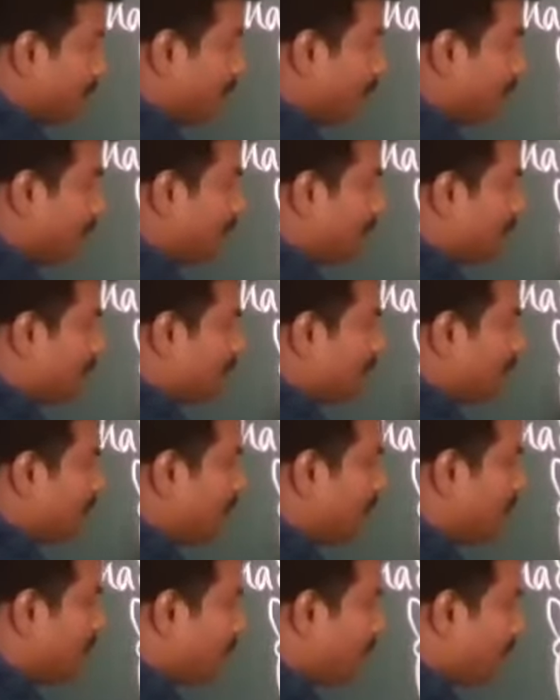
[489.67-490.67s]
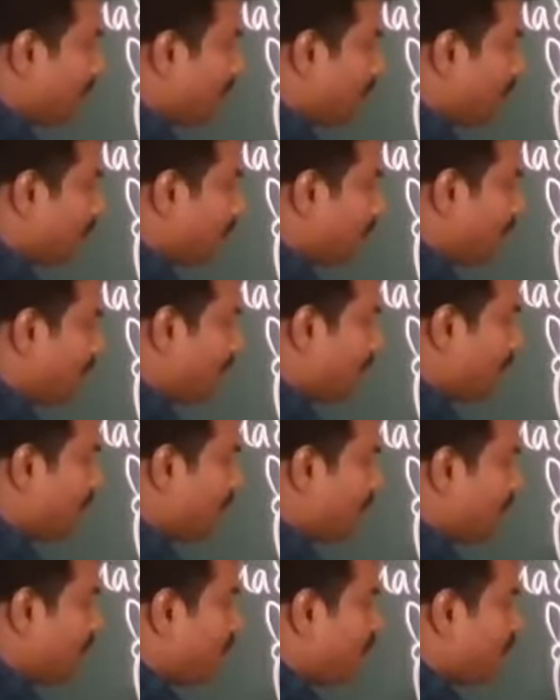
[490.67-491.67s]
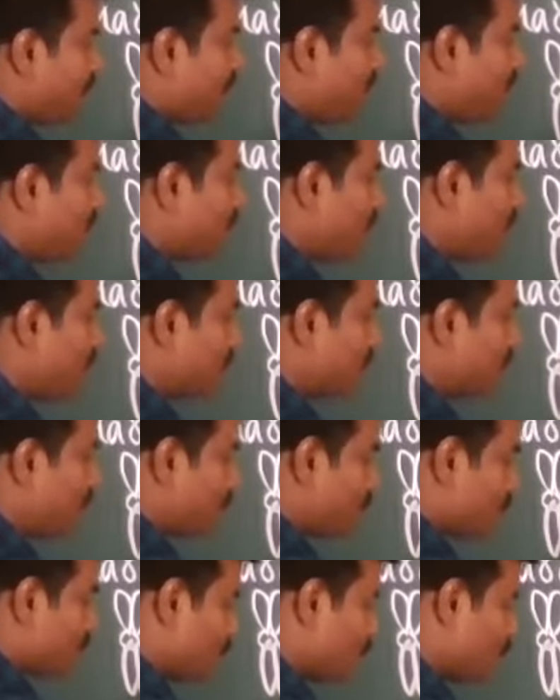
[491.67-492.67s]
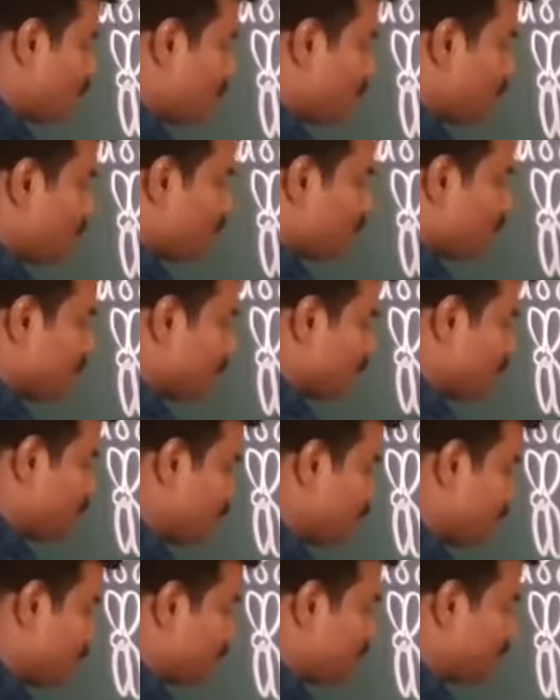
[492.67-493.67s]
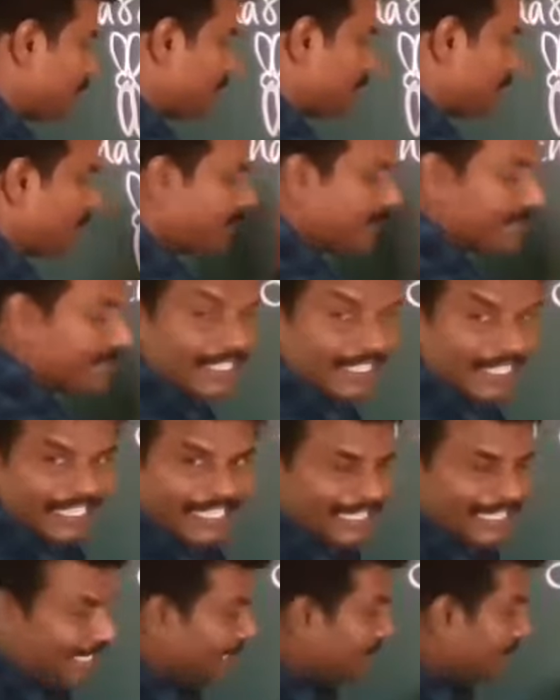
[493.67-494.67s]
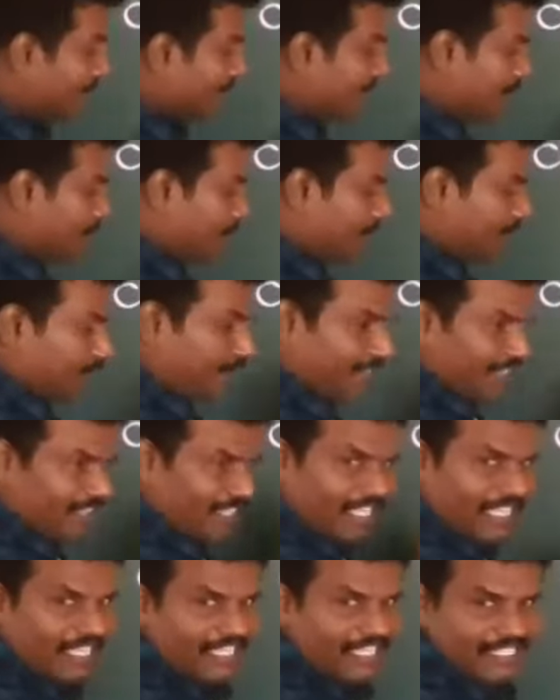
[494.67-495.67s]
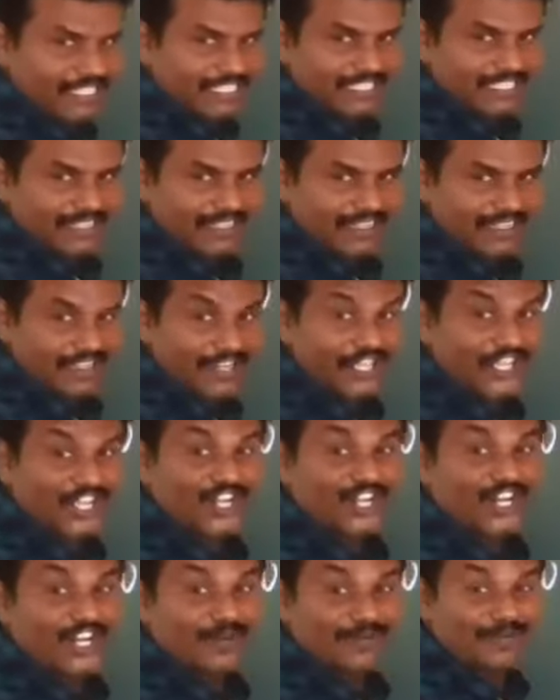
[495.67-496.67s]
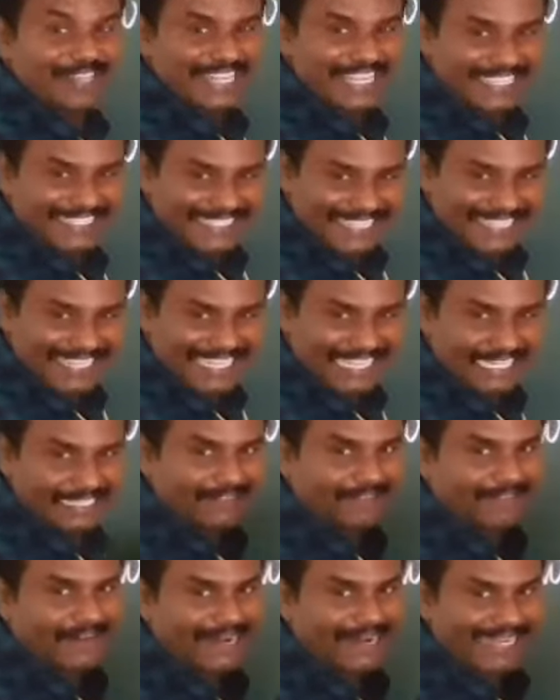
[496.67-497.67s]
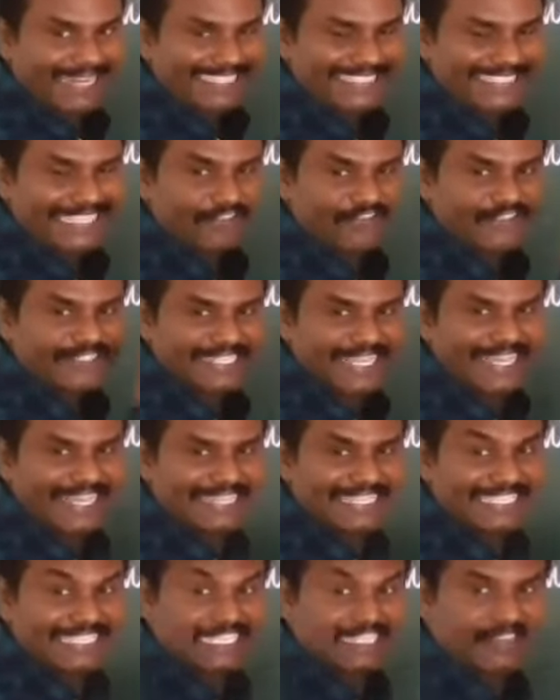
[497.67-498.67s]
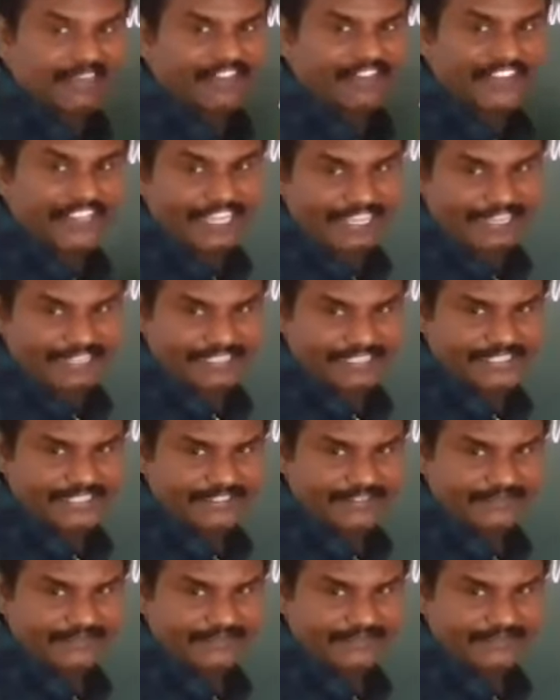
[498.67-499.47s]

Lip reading: Here another pair of chromosomes. In between these recombination, the word itself saying the significance.